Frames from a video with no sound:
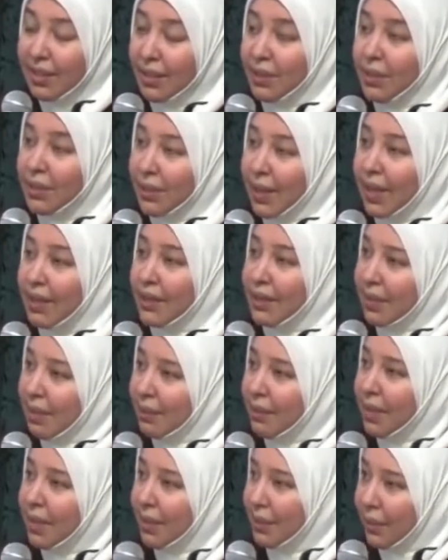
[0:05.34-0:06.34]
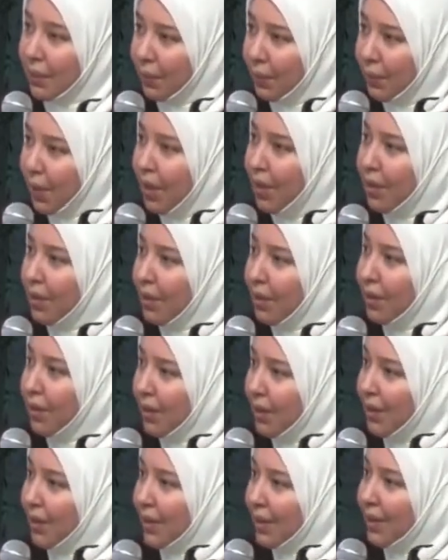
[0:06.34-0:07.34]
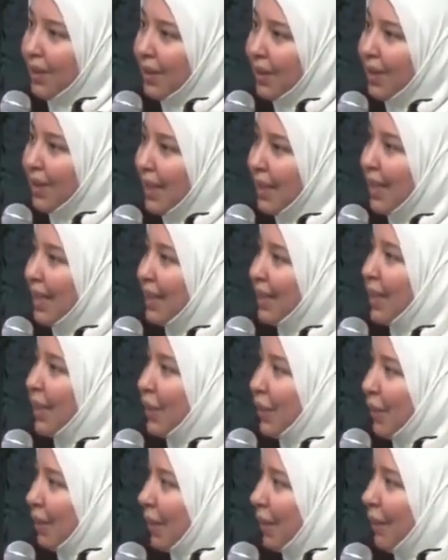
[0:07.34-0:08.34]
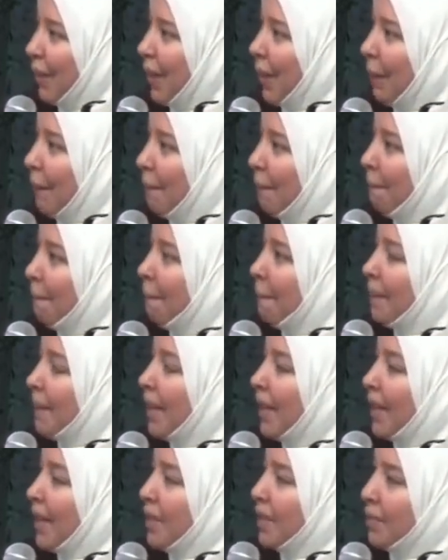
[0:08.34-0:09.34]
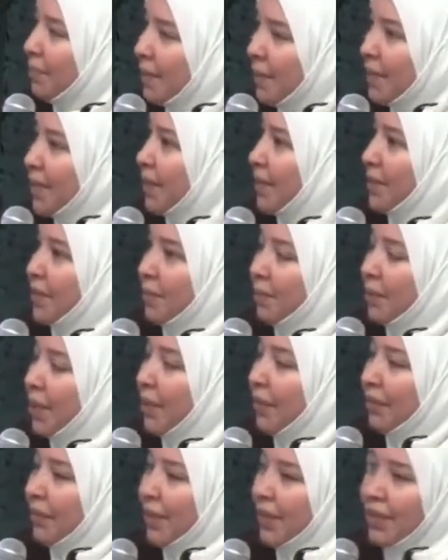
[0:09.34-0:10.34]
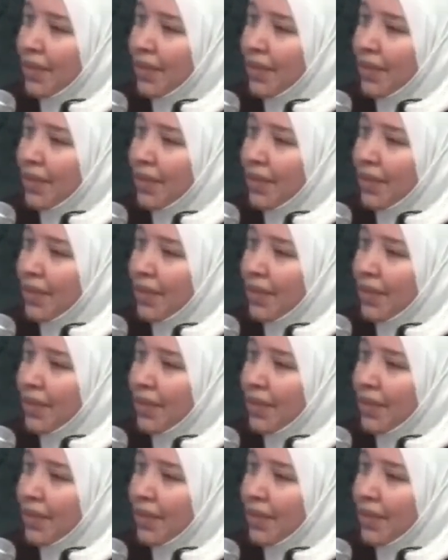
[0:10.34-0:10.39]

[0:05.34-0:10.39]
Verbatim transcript: in distress. Something is wrong. He's not doing well. And as busy as the Prophet